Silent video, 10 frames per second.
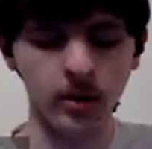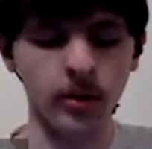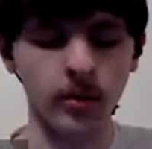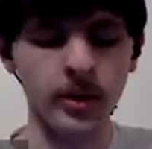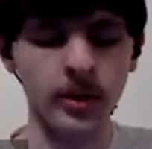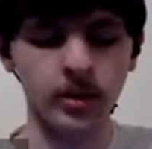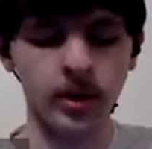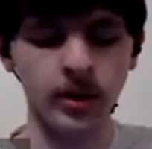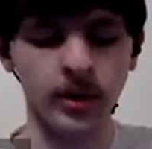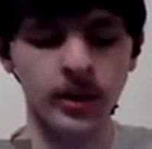Although these are
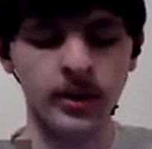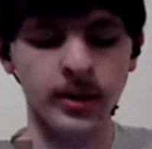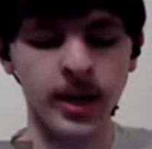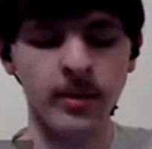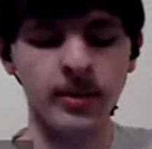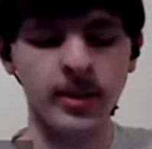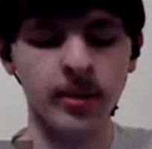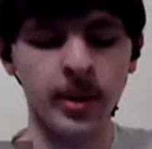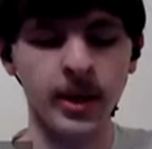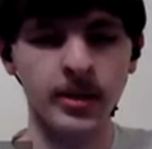not the same as
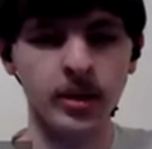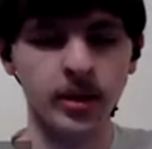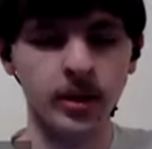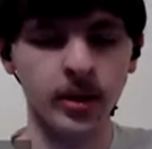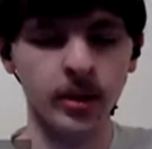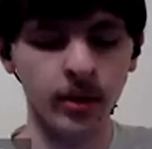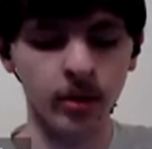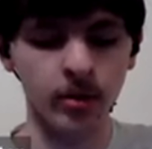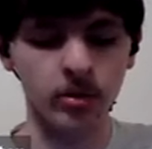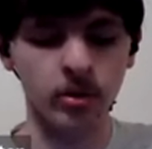the pins on the
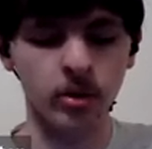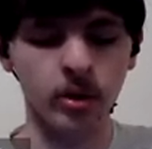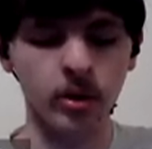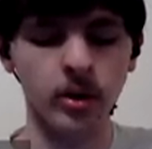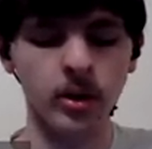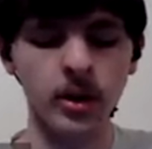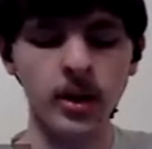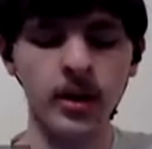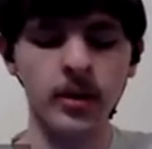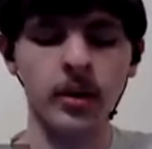microcontroller,
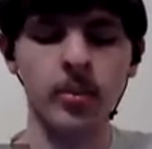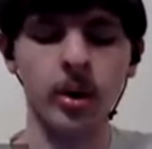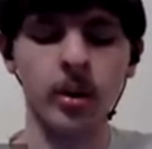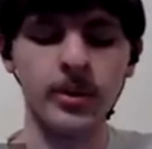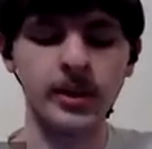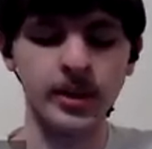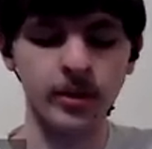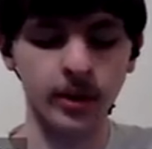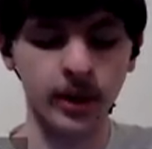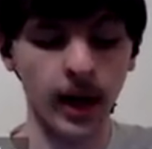their purpose is
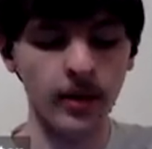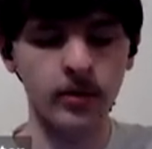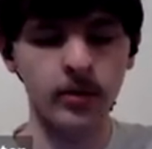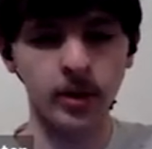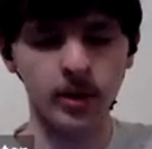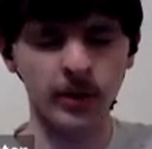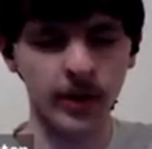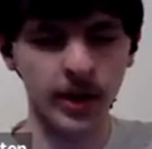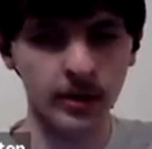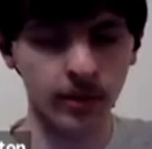to allow you to
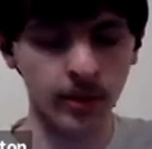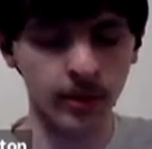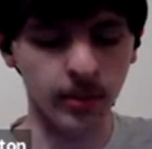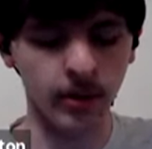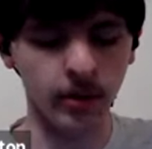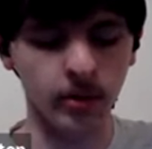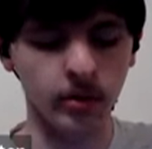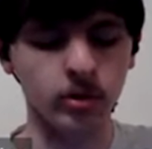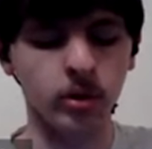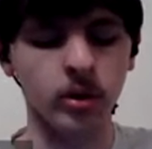interface with the
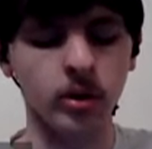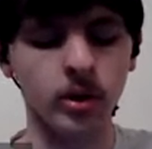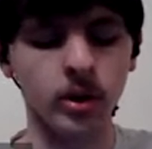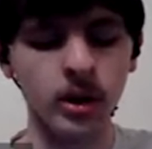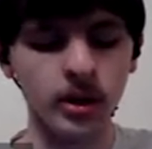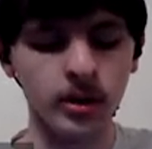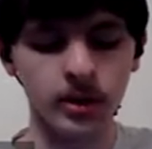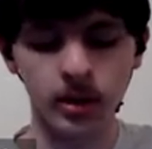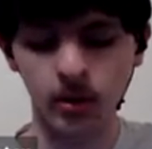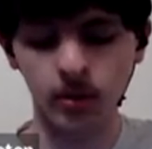microcontroller,
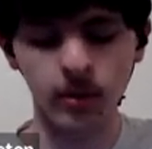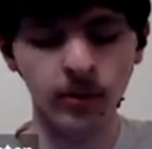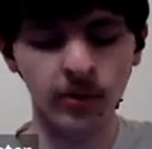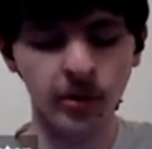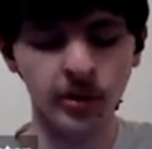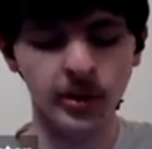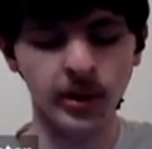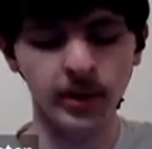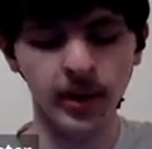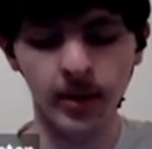so we will focus
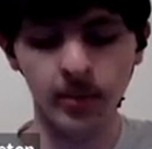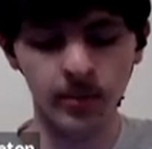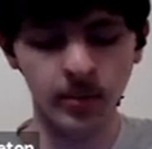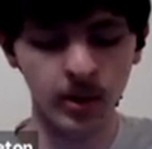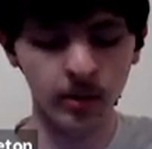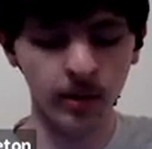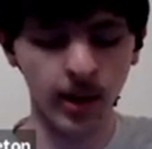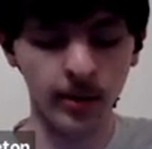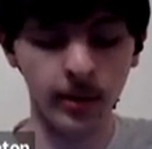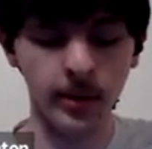on them
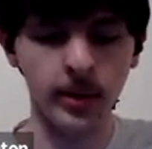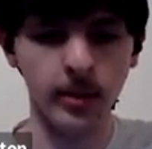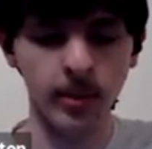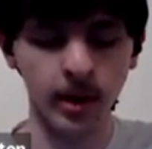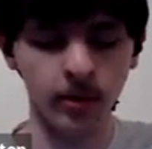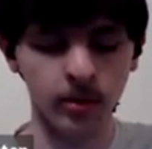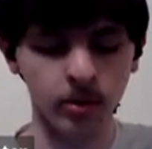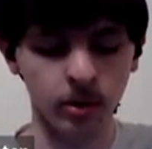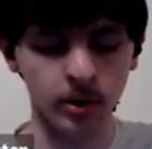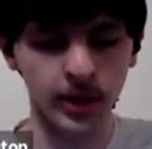rather than the
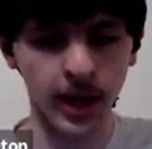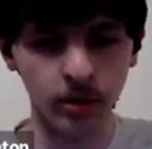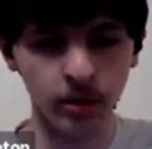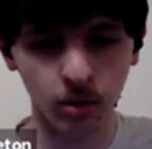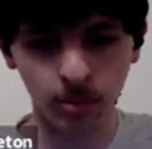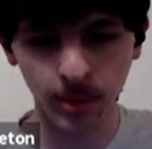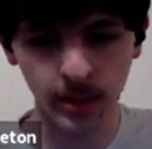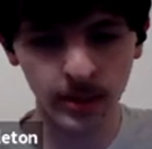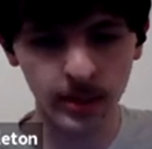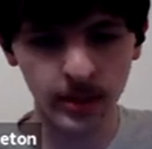microcontroller's actual
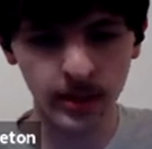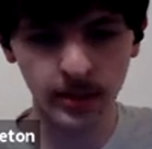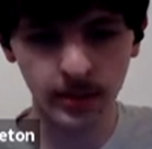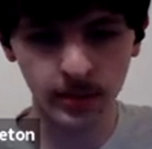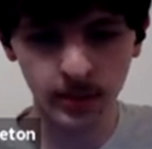pins.